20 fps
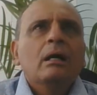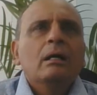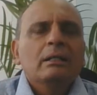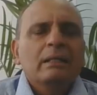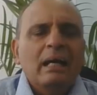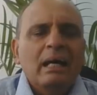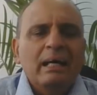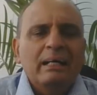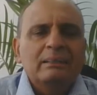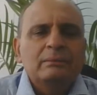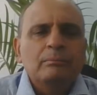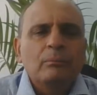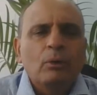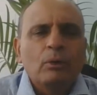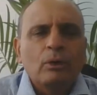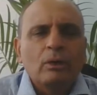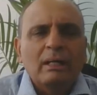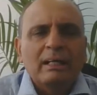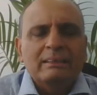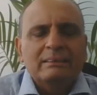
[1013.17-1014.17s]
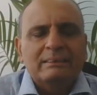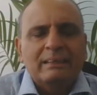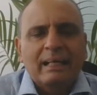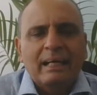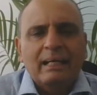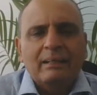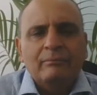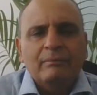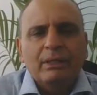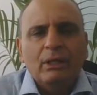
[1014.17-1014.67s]
Yeah, it's more or less
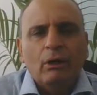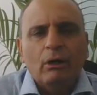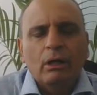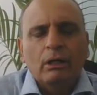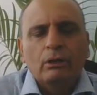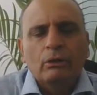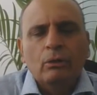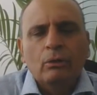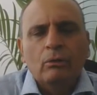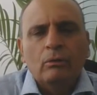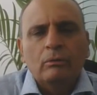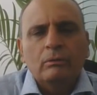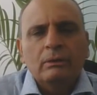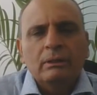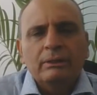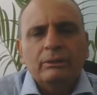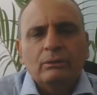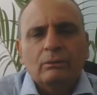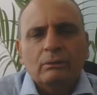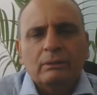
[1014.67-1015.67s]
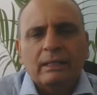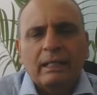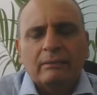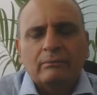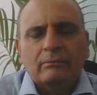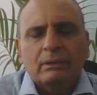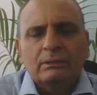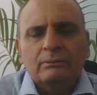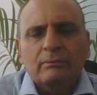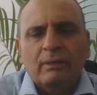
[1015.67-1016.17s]
there. We all know, that
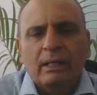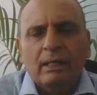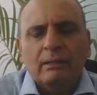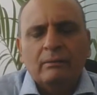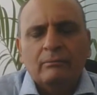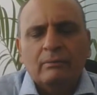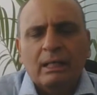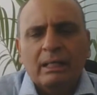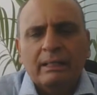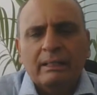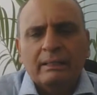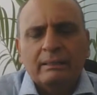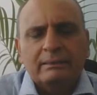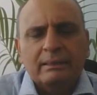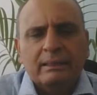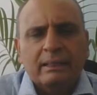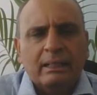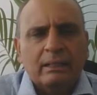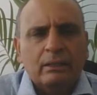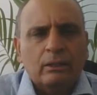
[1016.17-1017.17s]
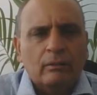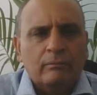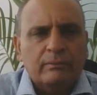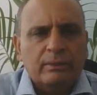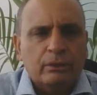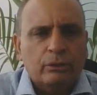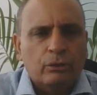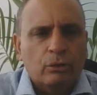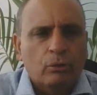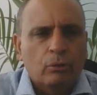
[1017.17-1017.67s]
was one incident of
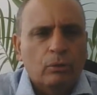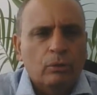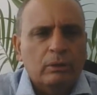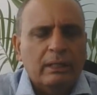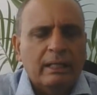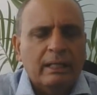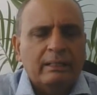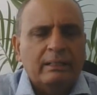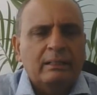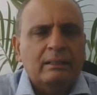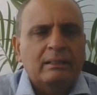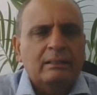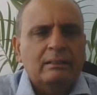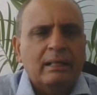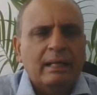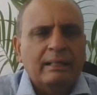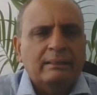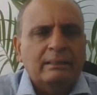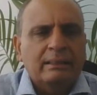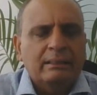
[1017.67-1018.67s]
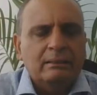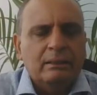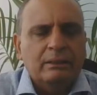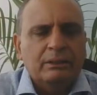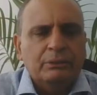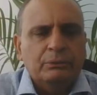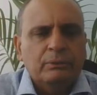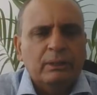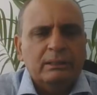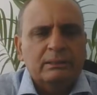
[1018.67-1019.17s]
the drone, and I think
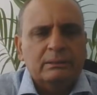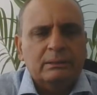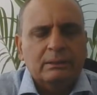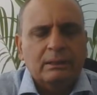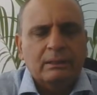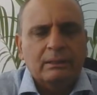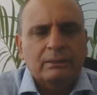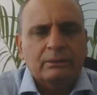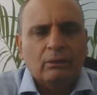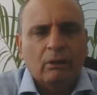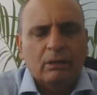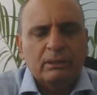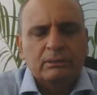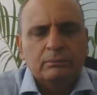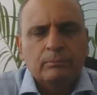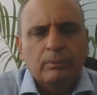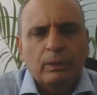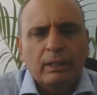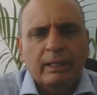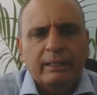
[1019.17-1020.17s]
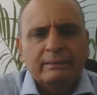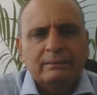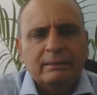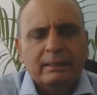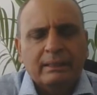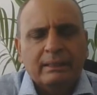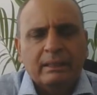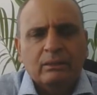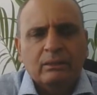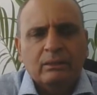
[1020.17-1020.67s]
the US dodged bullets.
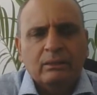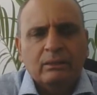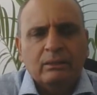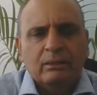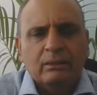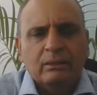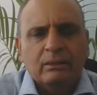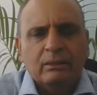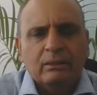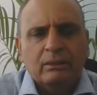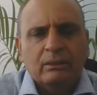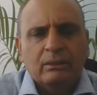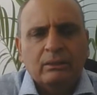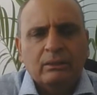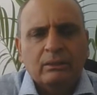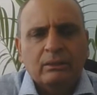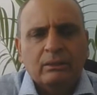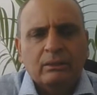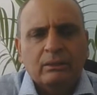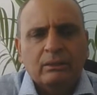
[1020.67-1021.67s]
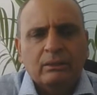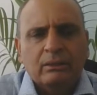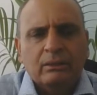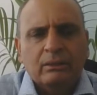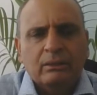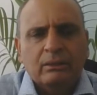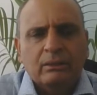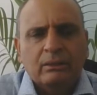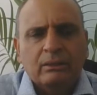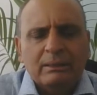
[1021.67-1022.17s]
They didn't go far, but
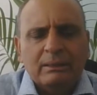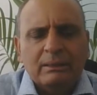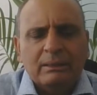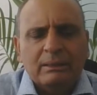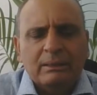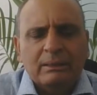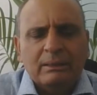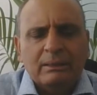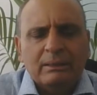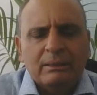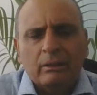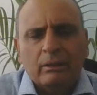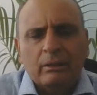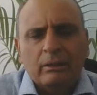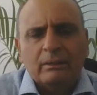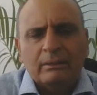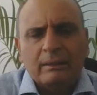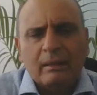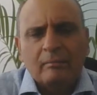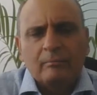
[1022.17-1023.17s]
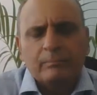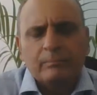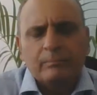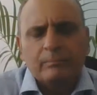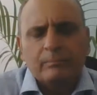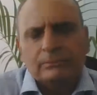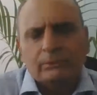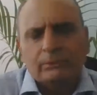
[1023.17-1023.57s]
it's typical Donald Trump.